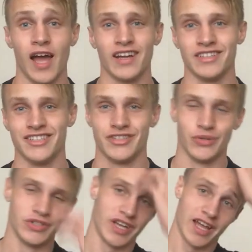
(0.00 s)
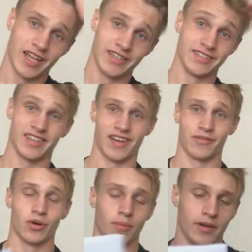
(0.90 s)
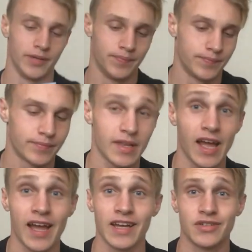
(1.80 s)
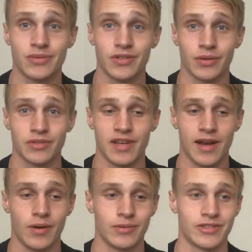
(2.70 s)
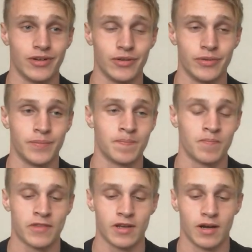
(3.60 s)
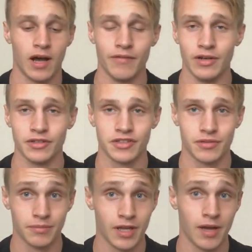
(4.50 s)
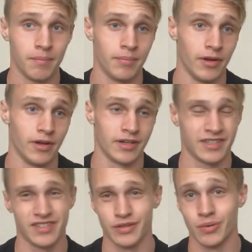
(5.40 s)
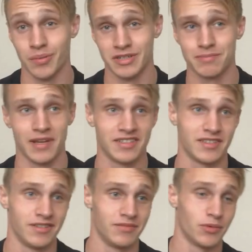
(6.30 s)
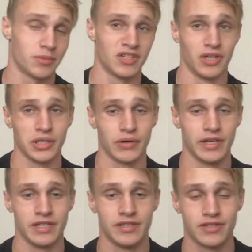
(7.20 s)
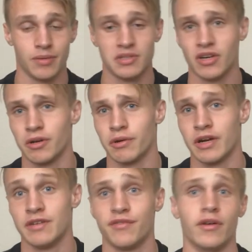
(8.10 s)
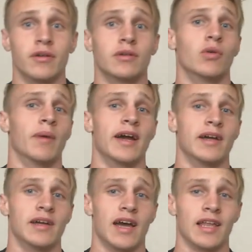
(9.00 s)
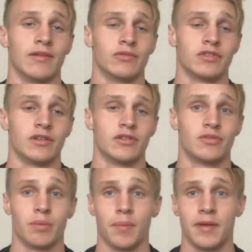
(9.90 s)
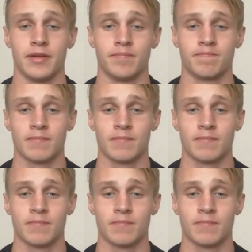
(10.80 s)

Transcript: Hey guys, it's George and I've got my AS results now, so I haven't looked at them yet, but I can tell you what I'm expecting, what my target grade is. So my target grade for all my A levels are triple B.